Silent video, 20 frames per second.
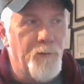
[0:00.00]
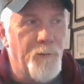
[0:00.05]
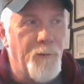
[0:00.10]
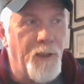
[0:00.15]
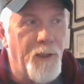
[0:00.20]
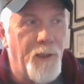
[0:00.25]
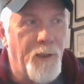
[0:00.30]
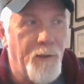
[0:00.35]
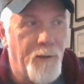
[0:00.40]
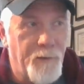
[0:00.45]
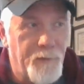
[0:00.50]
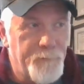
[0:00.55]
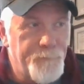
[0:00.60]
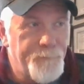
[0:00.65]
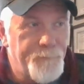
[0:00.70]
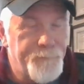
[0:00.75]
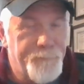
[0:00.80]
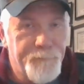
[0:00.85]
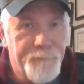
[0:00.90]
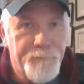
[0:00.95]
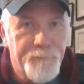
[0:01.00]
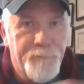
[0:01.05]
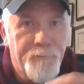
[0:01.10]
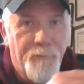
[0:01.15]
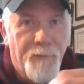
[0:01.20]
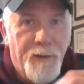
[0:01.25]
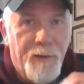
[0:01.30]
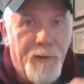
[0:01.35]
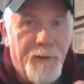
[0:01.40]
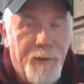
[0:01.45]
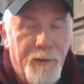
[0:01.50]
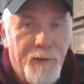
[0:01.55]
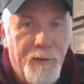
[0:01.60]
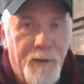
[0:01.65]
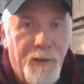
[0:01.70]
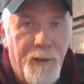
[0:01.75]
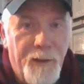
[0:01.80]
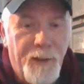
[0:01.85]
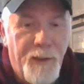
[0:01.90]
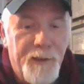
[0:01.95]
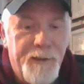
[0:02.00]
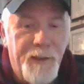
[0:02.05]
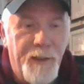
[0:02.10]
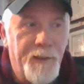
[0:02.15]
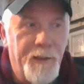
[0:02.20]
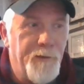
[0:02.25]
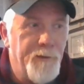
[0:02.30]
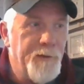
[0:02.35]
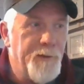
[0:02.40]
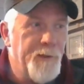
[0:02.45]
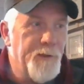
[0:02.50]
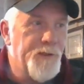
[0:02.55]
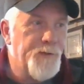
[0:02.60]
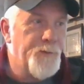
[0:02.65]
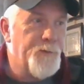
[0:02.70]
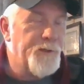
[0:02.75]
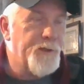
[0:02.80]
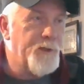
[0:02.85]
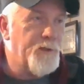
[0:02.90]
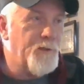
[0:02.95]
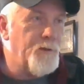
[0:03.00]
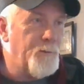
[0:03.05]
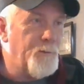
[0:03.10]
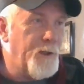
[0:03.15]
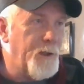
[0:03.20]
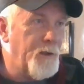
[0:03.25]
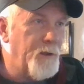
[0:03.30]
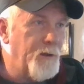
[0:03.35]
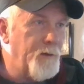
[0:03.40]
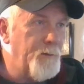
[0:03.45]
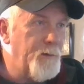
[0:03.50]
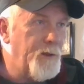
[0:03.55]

model, I gotta tell you, this particular model.